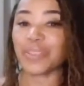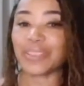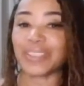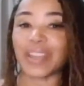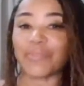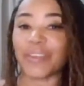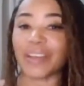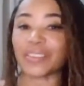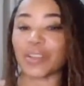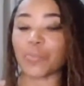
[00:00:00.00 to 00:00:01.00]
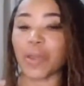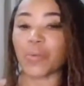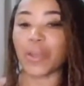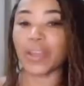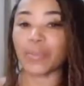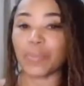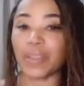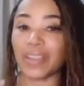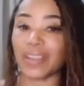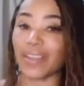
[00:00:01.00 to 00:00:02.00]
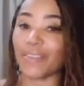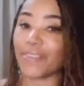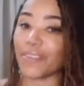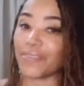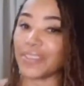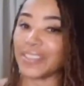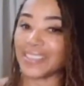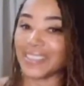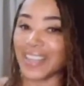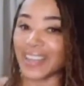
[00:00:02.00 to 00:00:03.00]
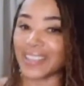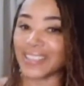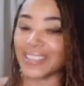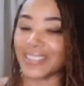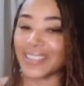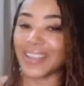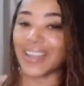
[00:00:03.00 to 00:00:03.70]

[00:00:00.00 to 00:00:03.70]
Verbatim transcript: steadfast on my way to being 56.